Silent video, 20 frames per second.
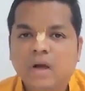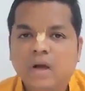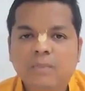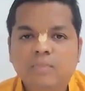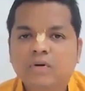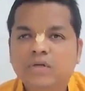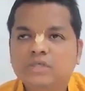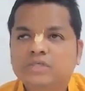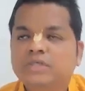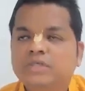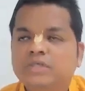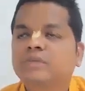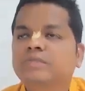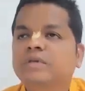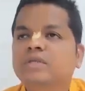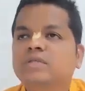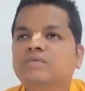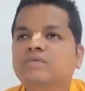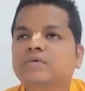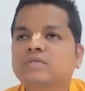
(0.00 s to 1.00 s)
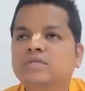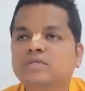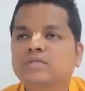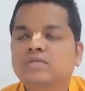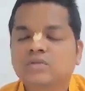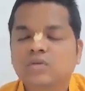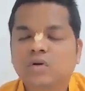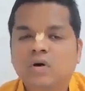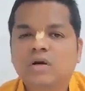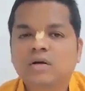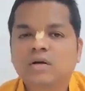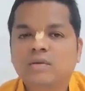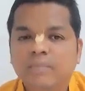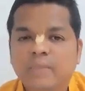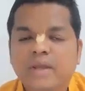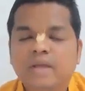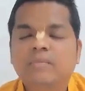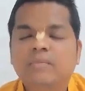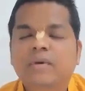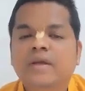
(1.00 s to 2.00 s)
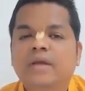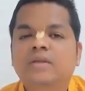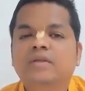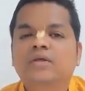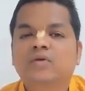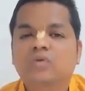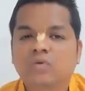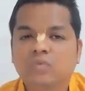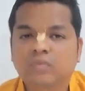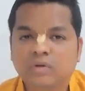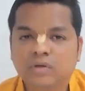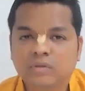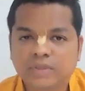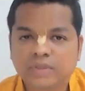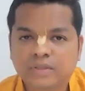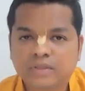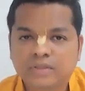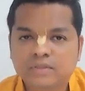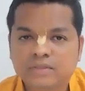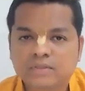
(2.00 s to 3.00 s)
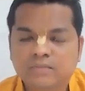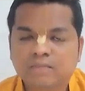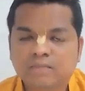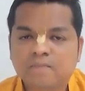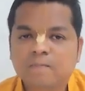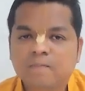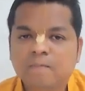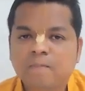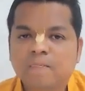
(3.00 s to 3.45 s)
Apaurishaya means which is not made by any human beings.